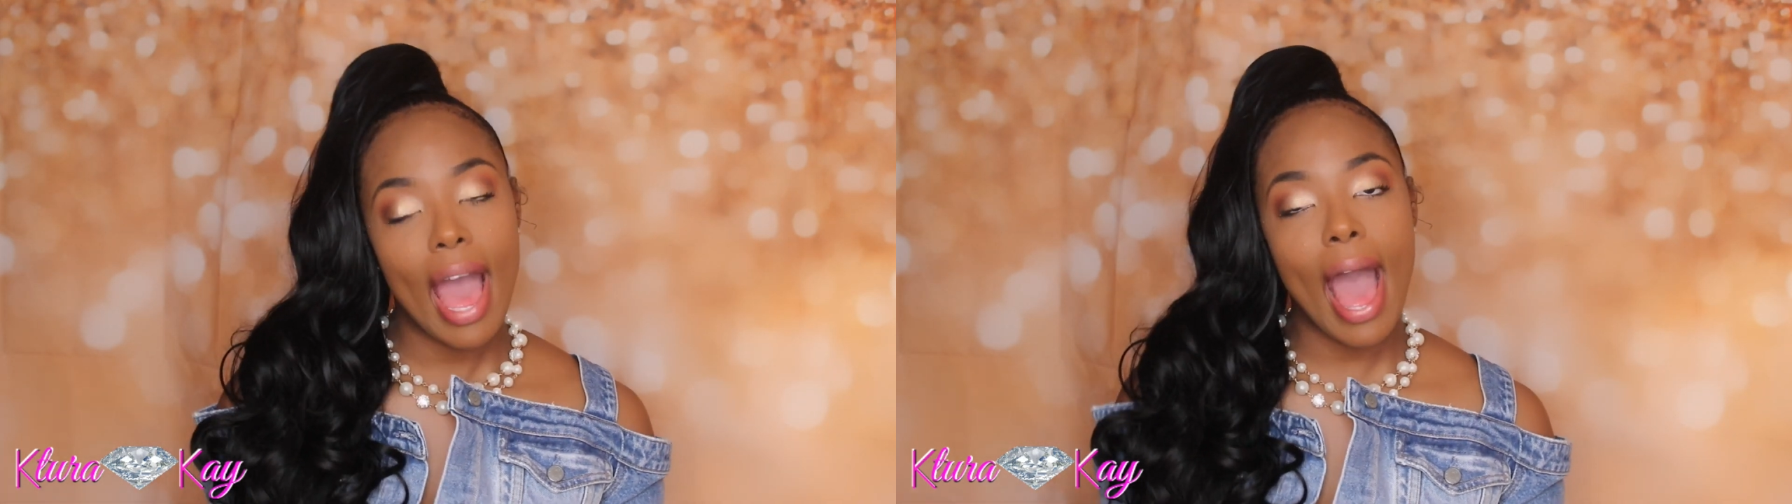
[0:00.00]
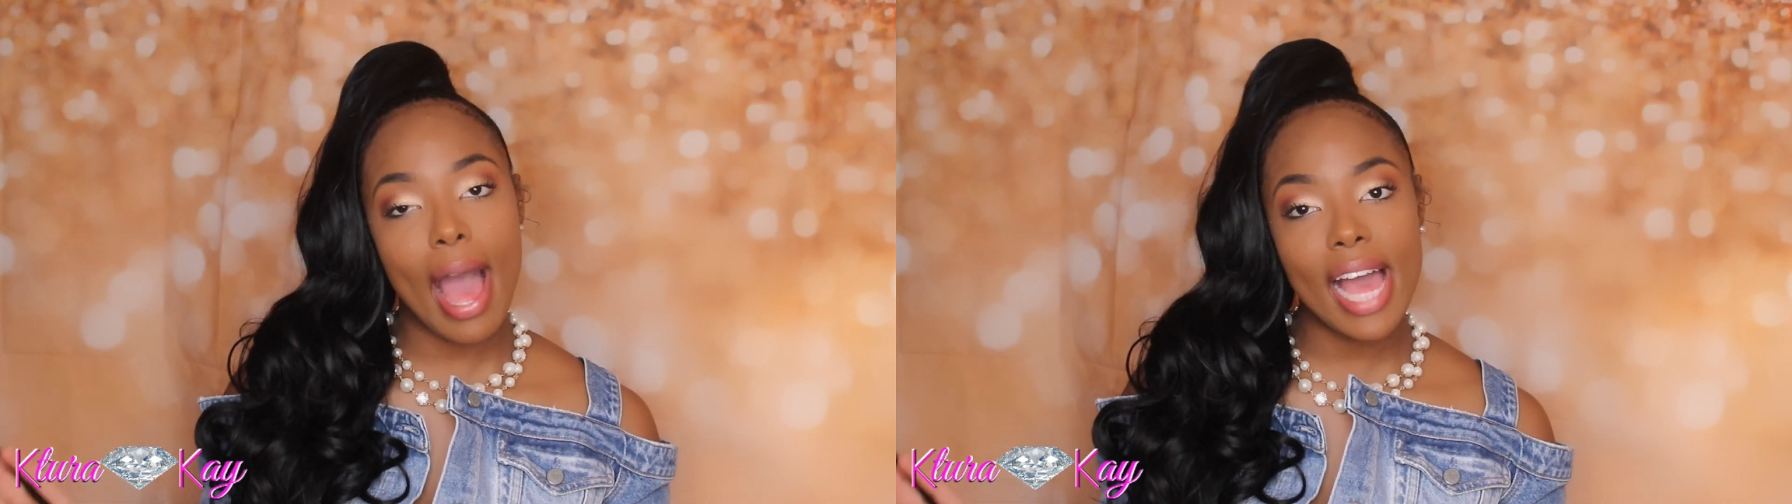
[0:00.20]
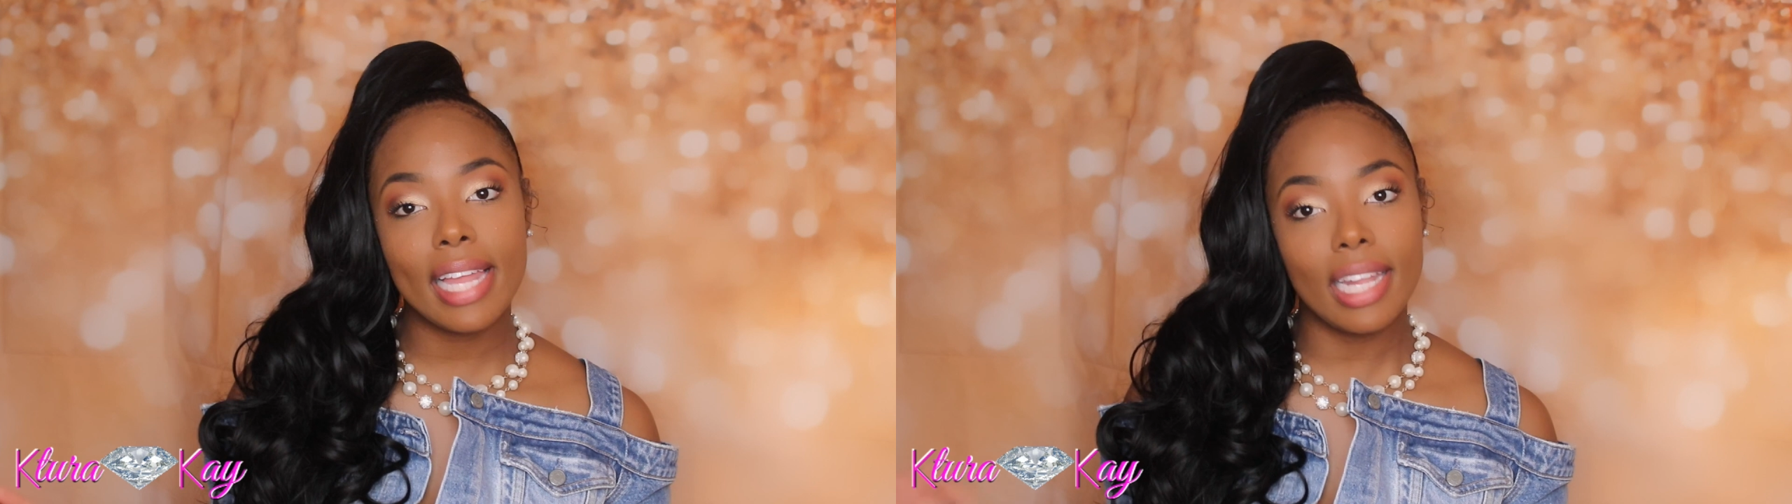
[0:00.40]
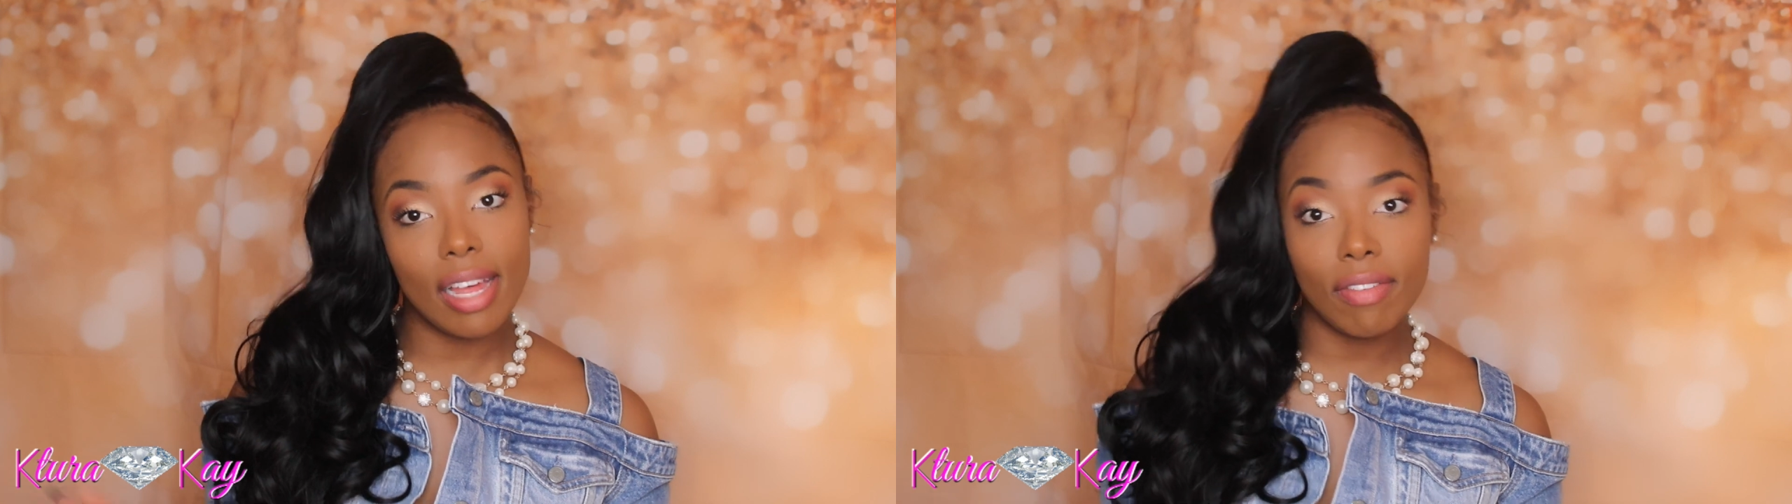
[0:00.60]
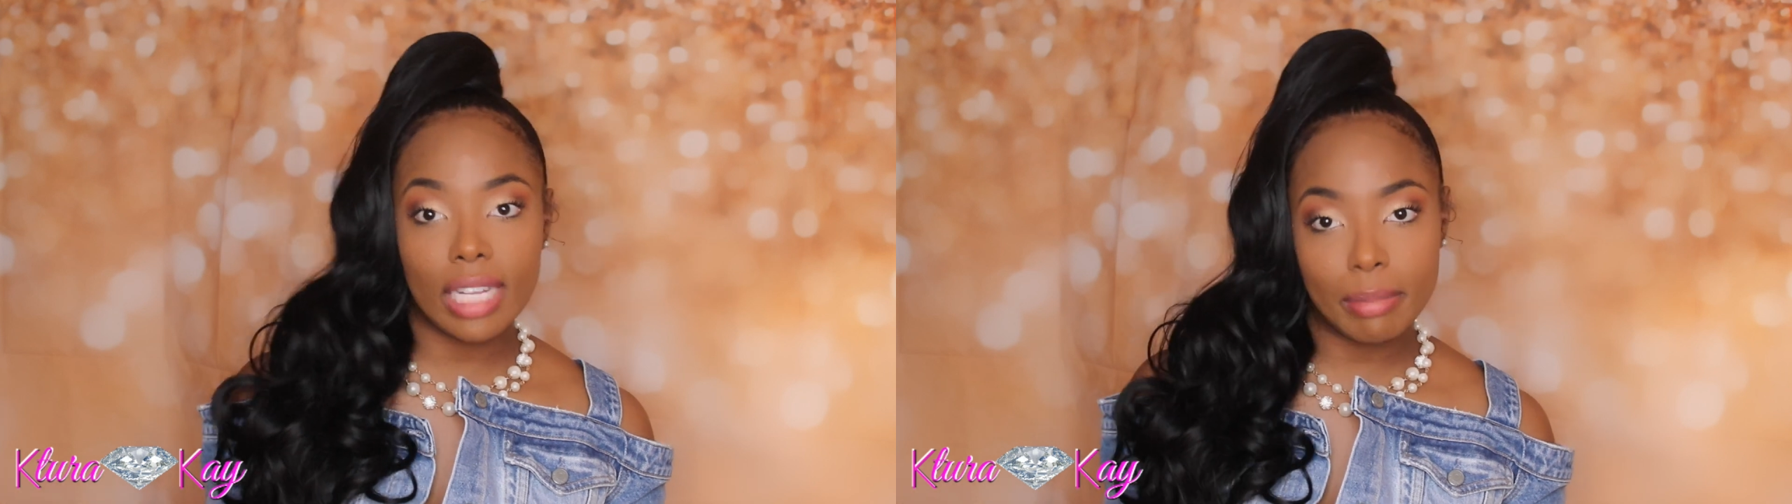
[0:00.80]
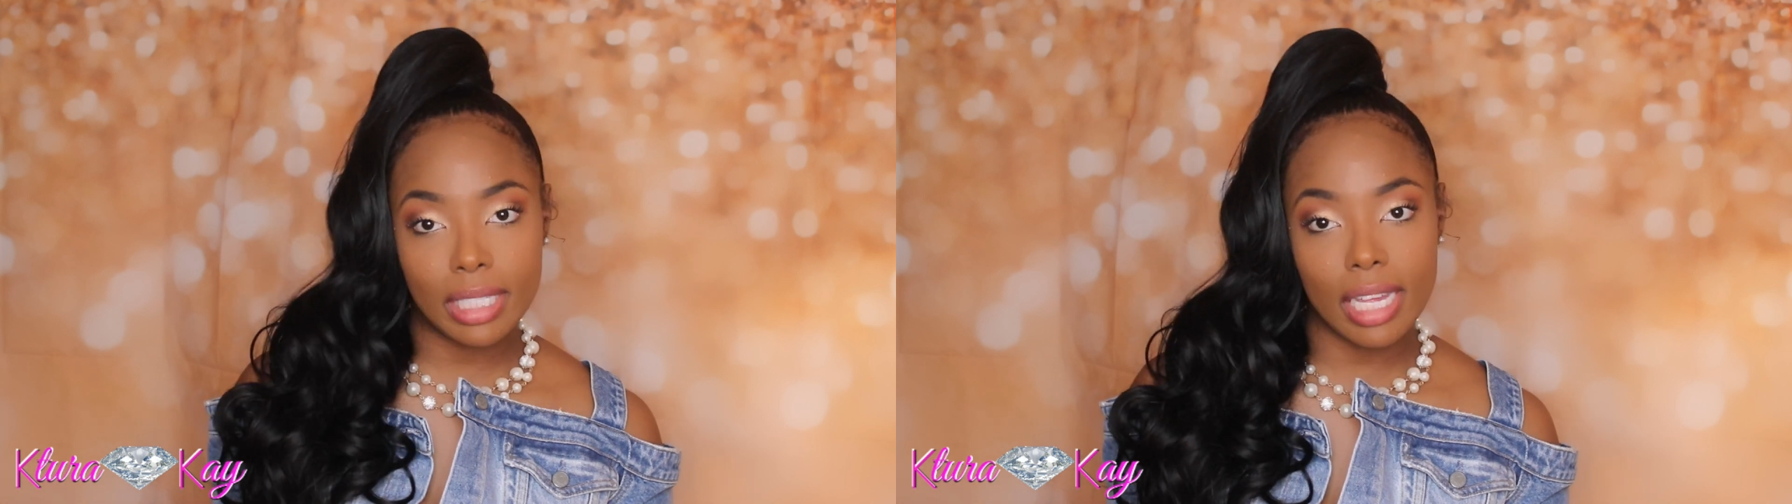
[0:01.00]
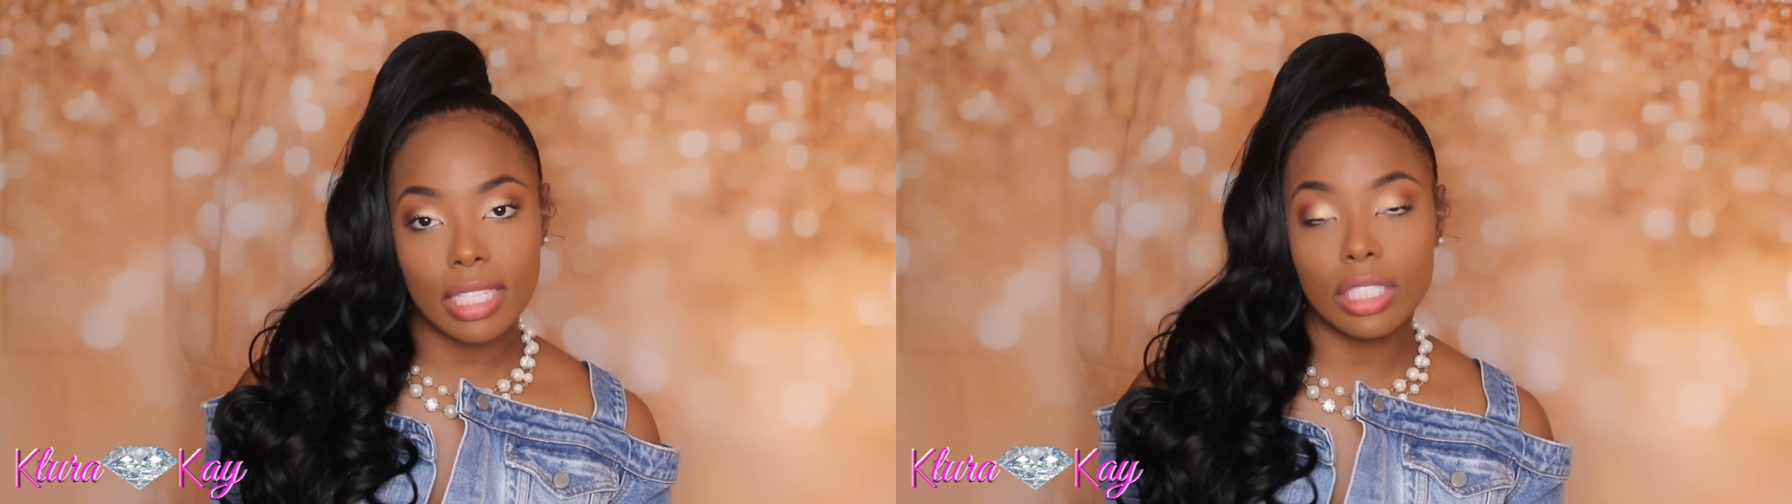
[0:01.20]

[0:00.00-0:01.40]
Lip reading: I love lipsticks,